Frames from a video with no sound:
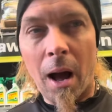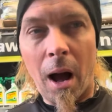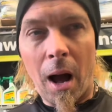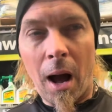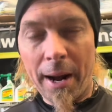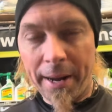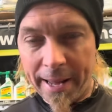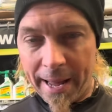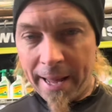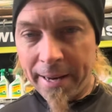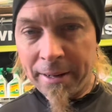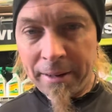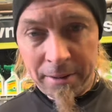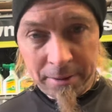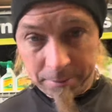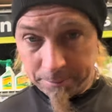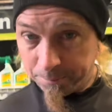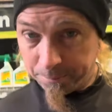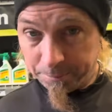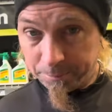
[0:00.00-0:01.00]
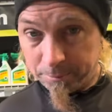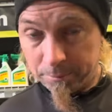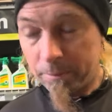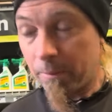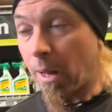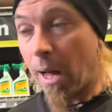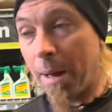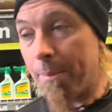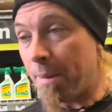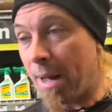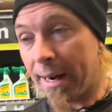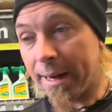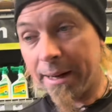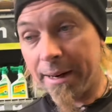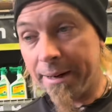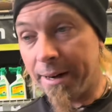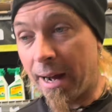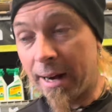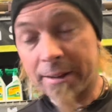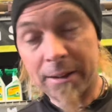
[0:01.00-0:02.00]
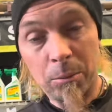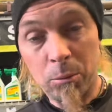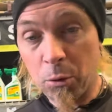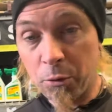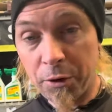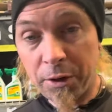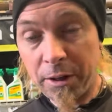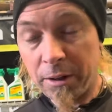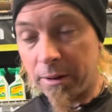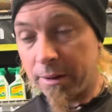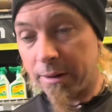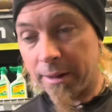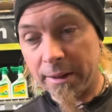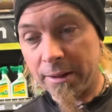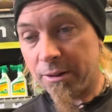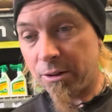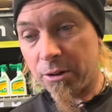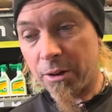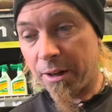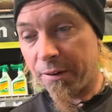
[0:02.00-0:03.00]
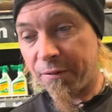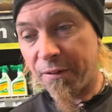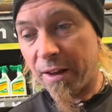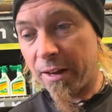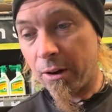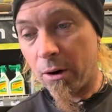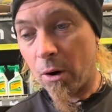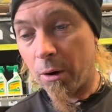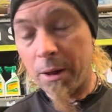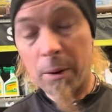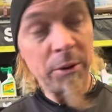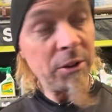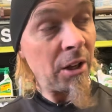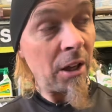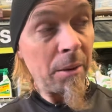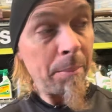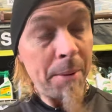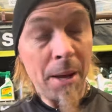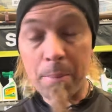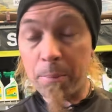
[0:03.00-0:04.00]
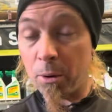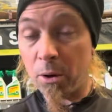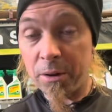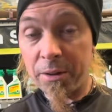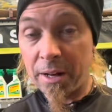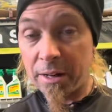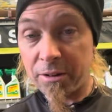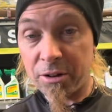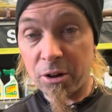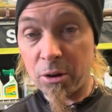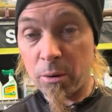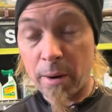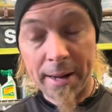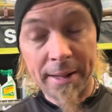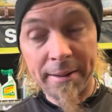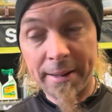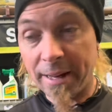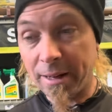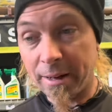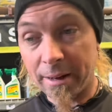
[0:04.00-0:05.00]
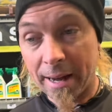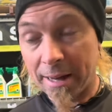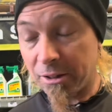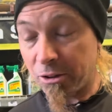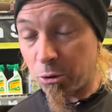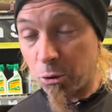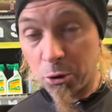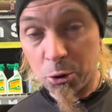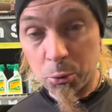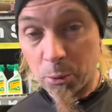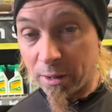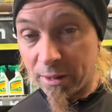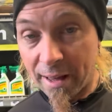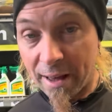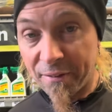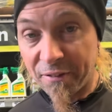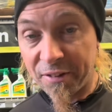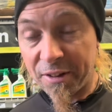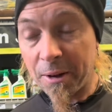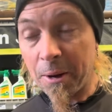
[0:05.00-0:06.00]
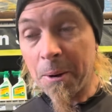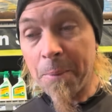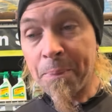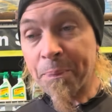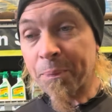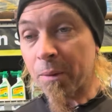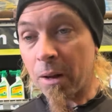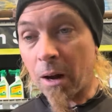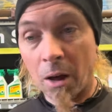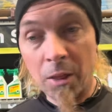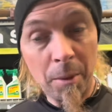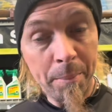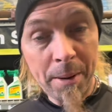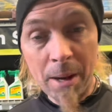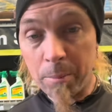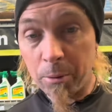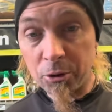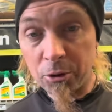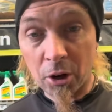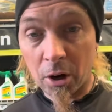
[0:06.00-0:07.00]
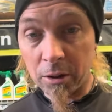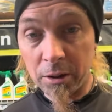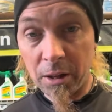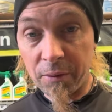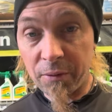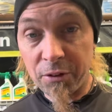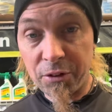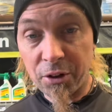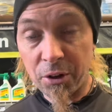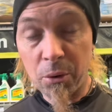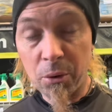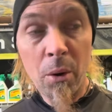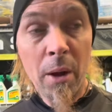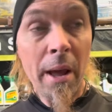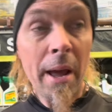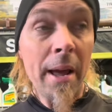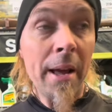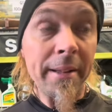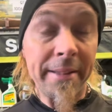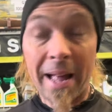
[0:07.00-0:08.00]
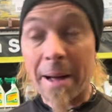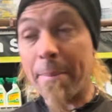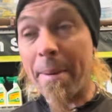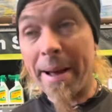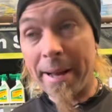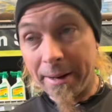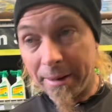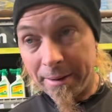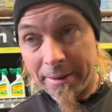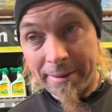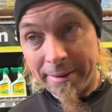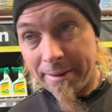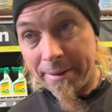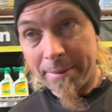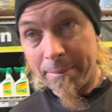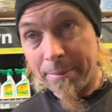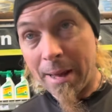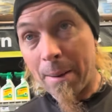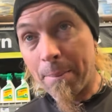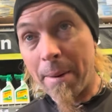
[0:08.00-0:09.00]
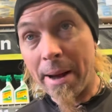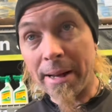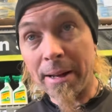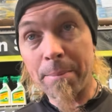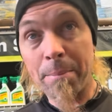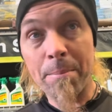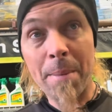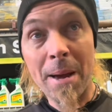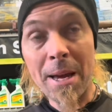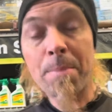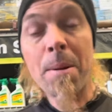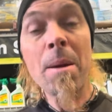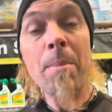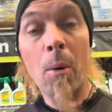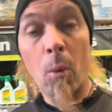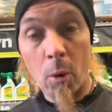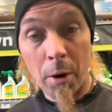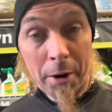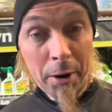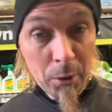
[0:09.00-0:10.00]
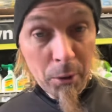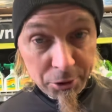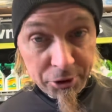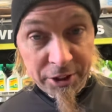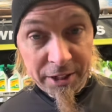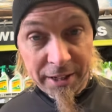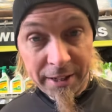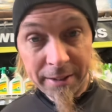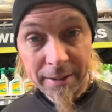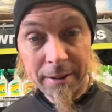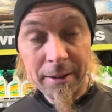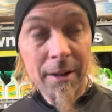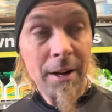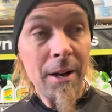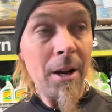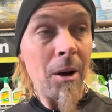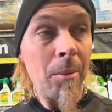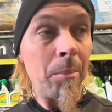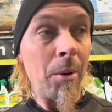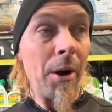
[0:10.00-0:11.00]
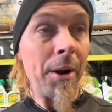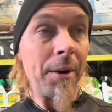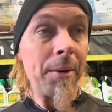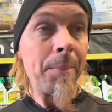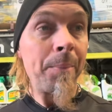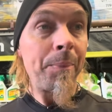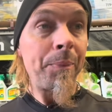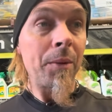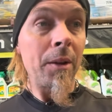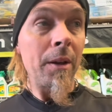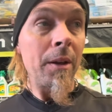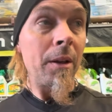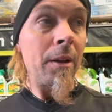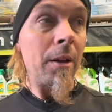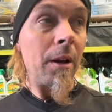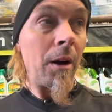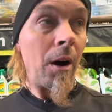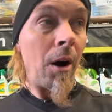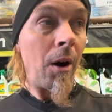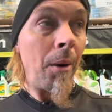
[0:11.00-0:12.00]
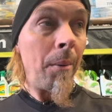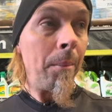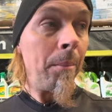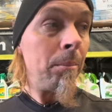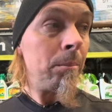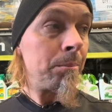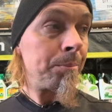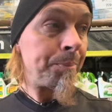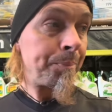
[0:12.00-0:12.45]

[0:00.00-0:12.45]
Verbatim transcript: again, I'm not gonna knock the movie. That's, you know, there was other people in there too. I think as soon as we left, other people started leaving too. That might, that might make people want to go see it, but um,